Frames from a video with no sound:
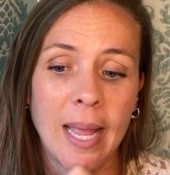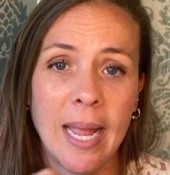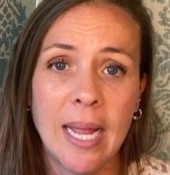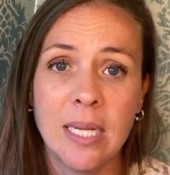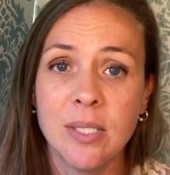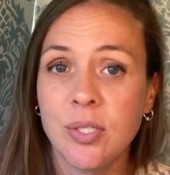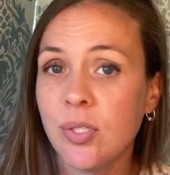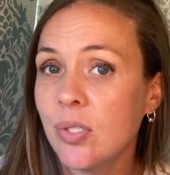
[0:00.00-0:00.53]

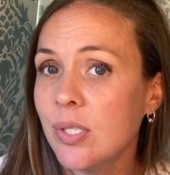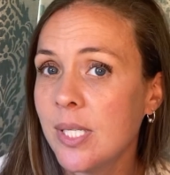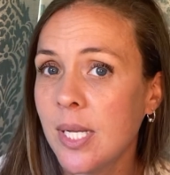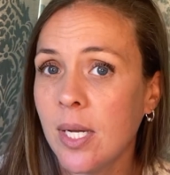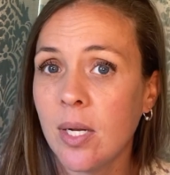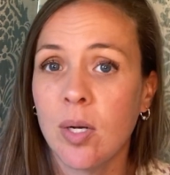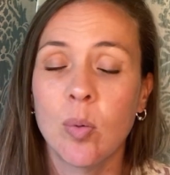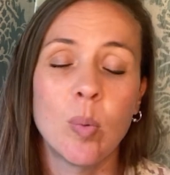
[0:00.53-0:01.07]
Answers
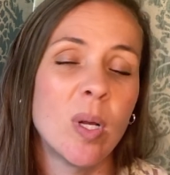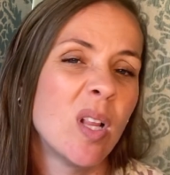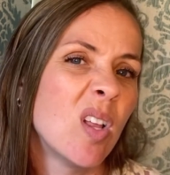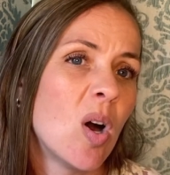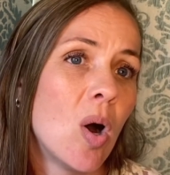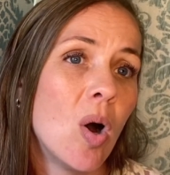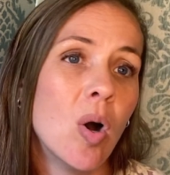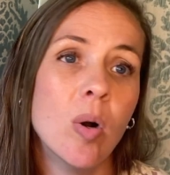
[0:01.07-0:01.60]
here will
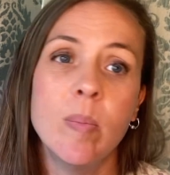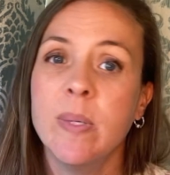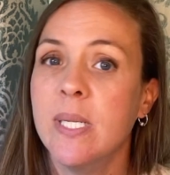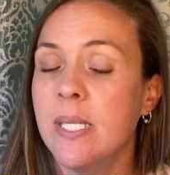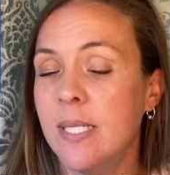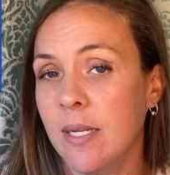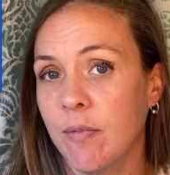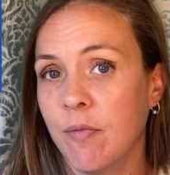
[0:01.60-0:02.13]
all be
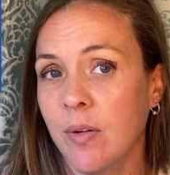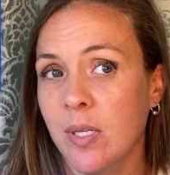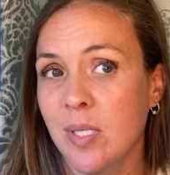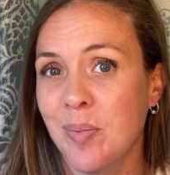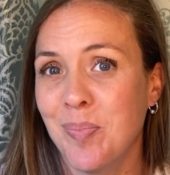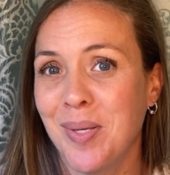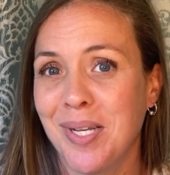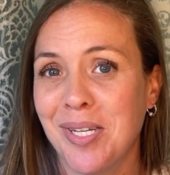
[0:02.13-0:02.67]
different
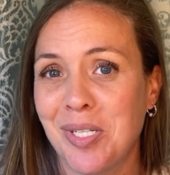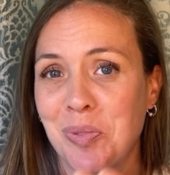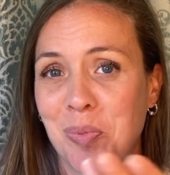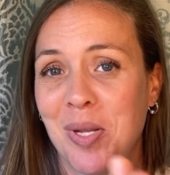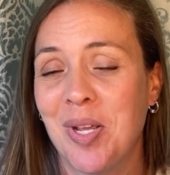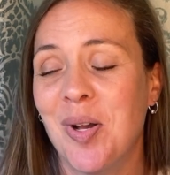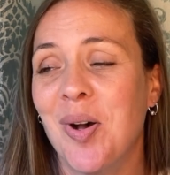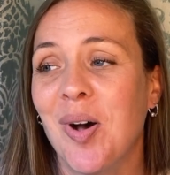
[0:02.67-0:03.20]
because
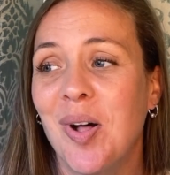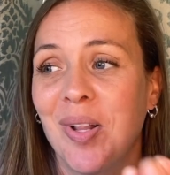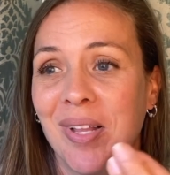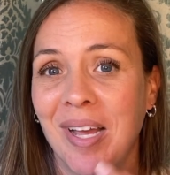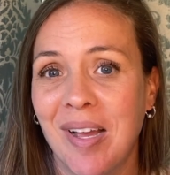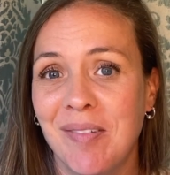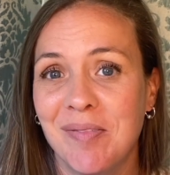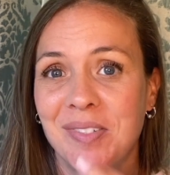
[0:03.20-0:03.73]
we all
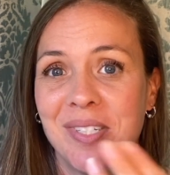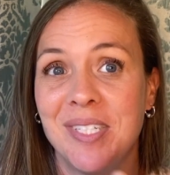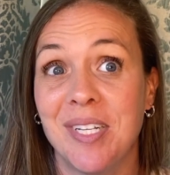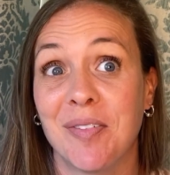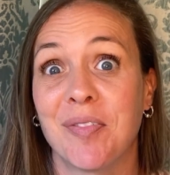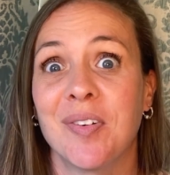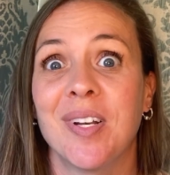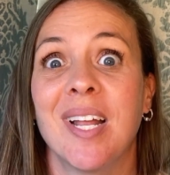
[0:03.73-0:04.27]
have
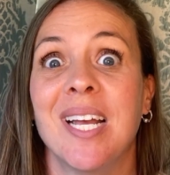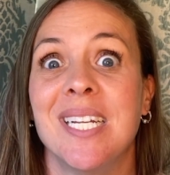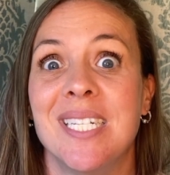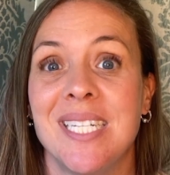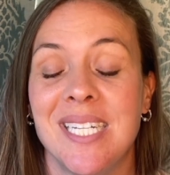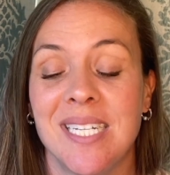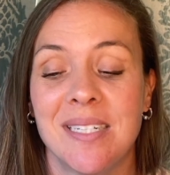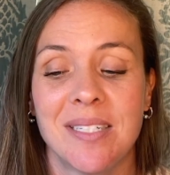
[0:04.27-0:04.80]
different
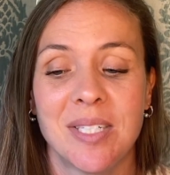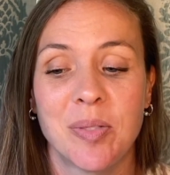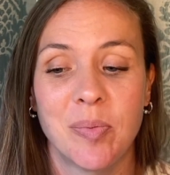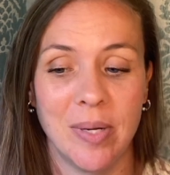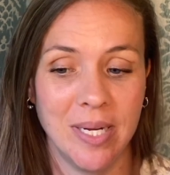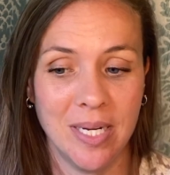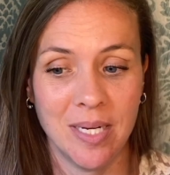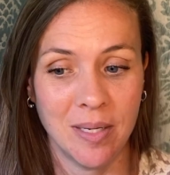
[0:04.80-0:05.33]
ideas,
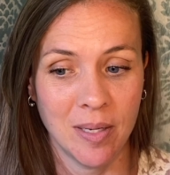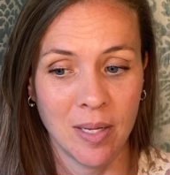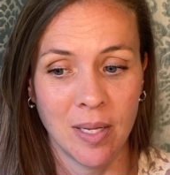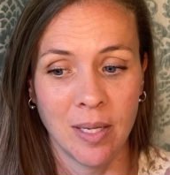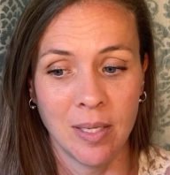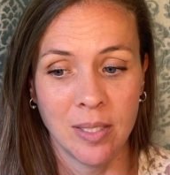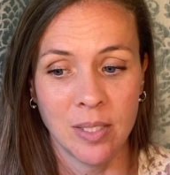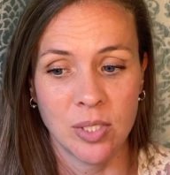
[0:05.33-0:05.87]
right?
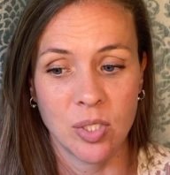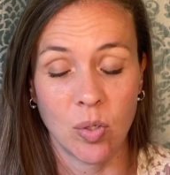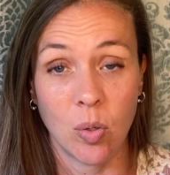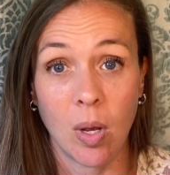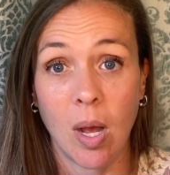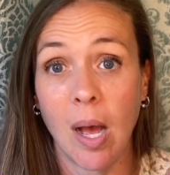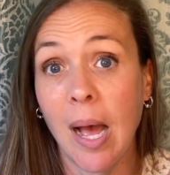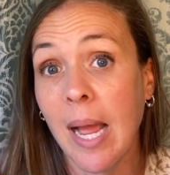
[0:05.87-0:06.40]
So
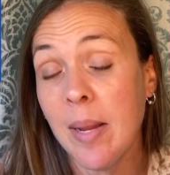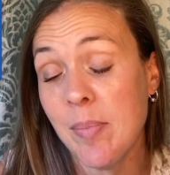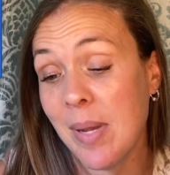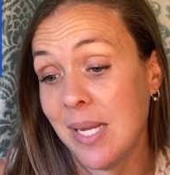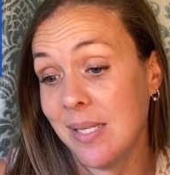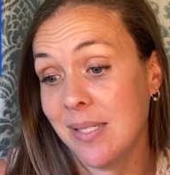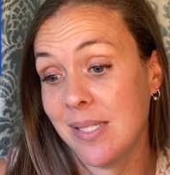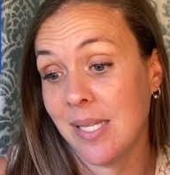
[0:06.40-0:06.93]
I
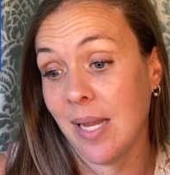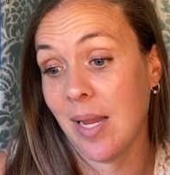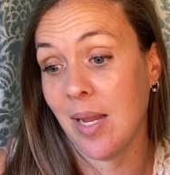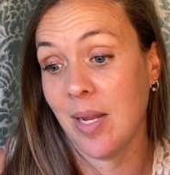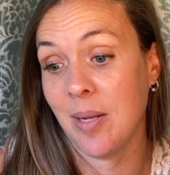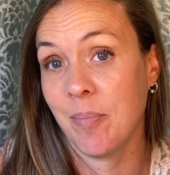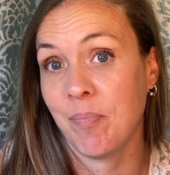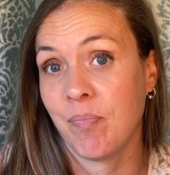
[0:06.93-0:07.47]
might
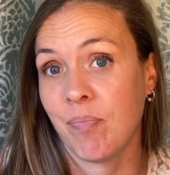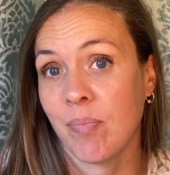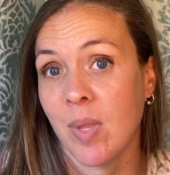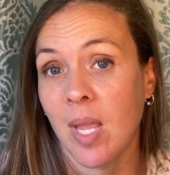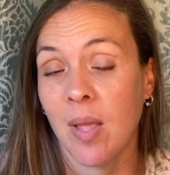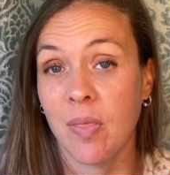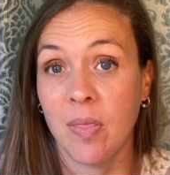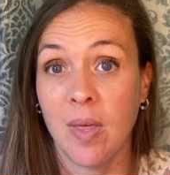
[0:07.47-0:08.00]
say,
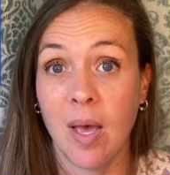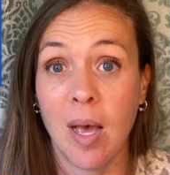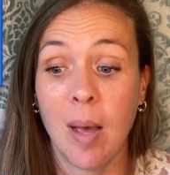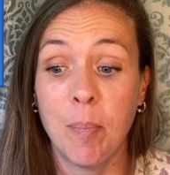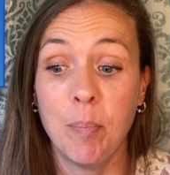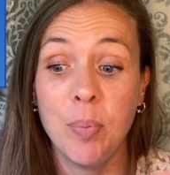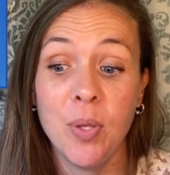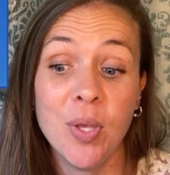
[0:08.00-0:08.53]

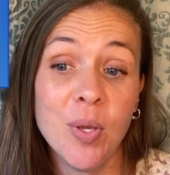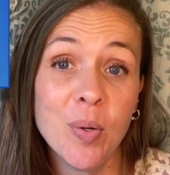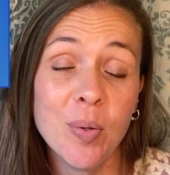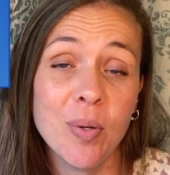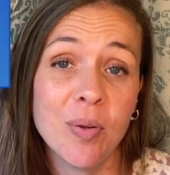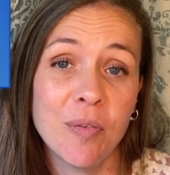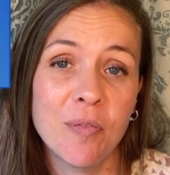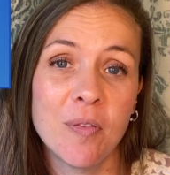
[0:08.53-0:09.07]
the
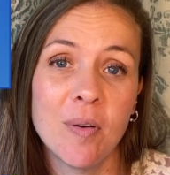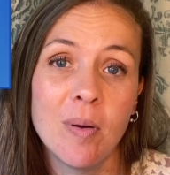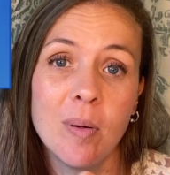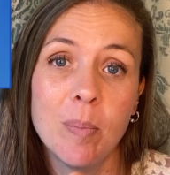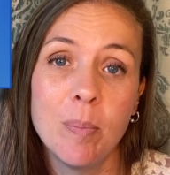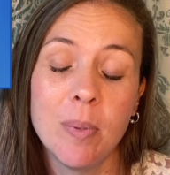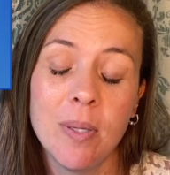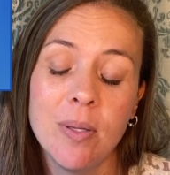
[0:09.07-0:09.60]

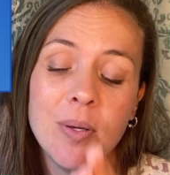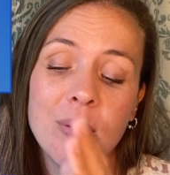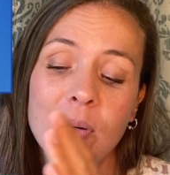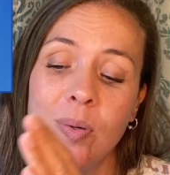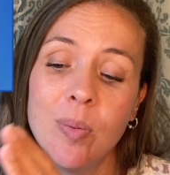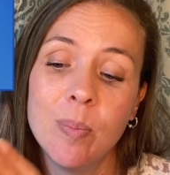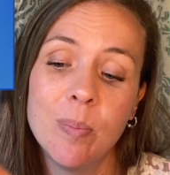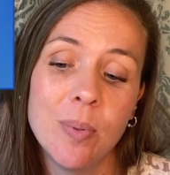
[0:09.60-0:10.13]
beautiful
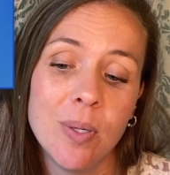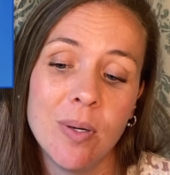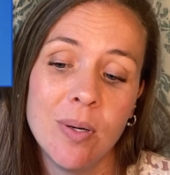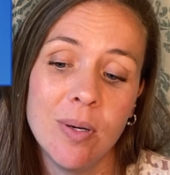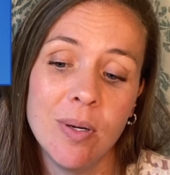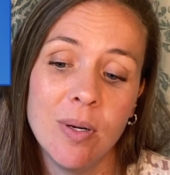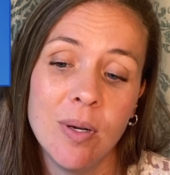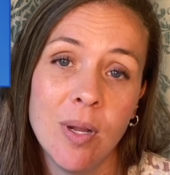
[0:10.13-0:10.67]
blue
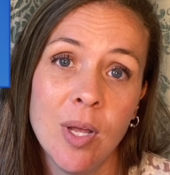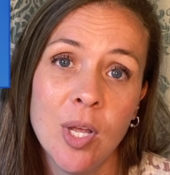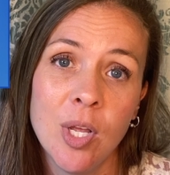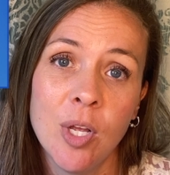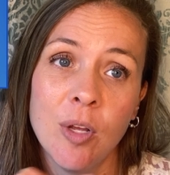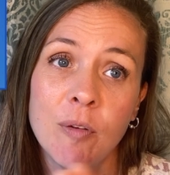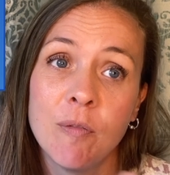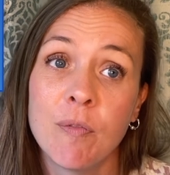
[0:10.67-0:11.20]
bird
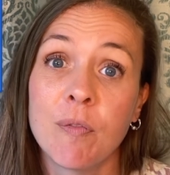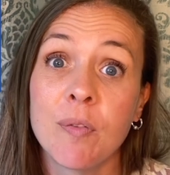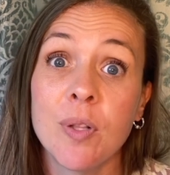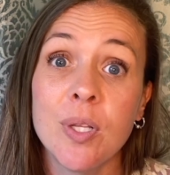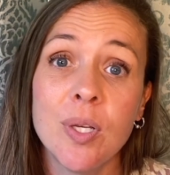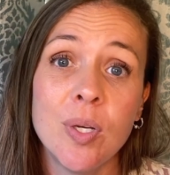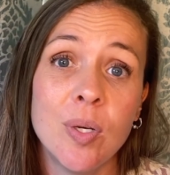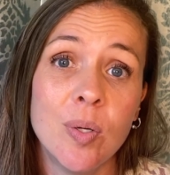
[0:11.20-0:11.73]

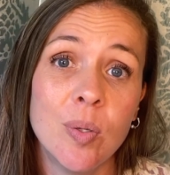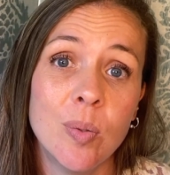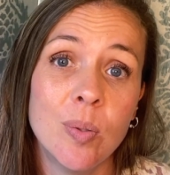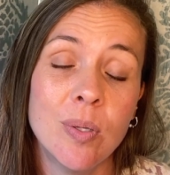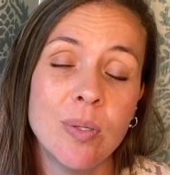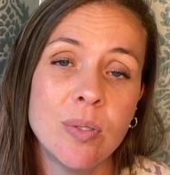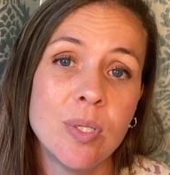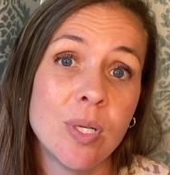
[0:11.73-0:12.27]
flew
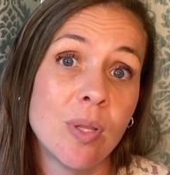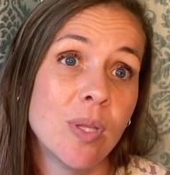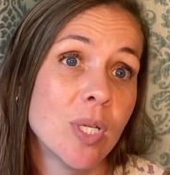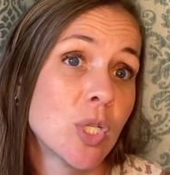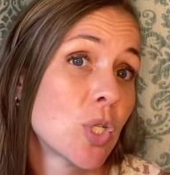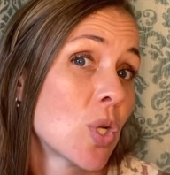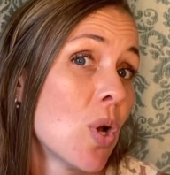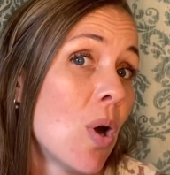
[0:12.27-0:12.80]
to the
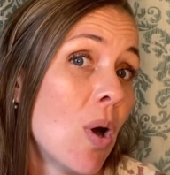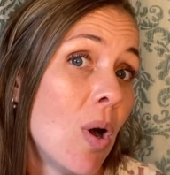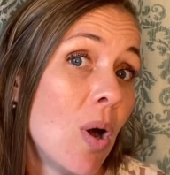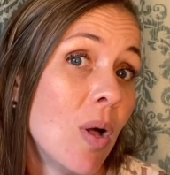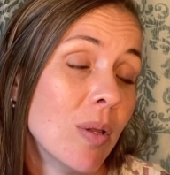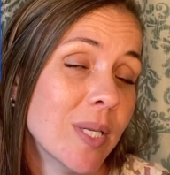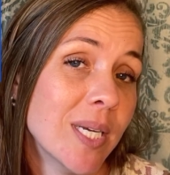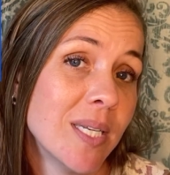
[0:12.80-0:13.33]

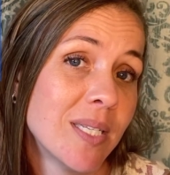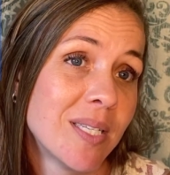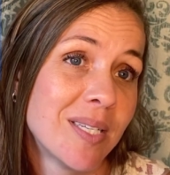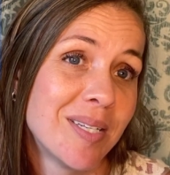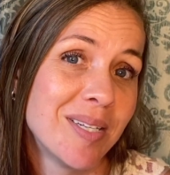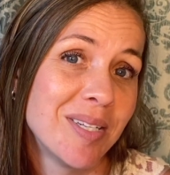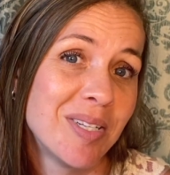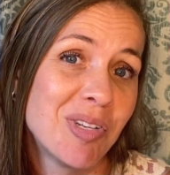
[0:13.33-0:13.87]

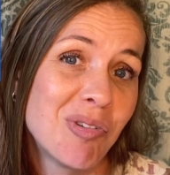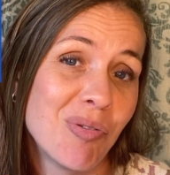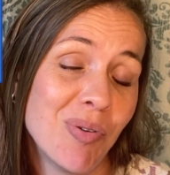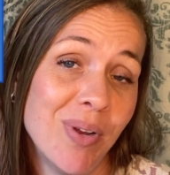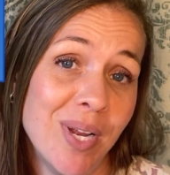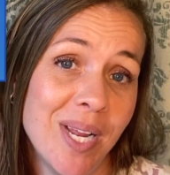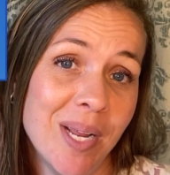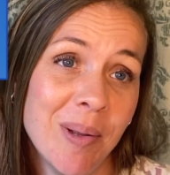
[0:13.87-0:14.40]
tallest
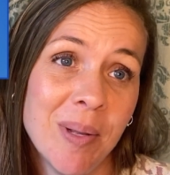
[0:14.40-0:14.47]
tree.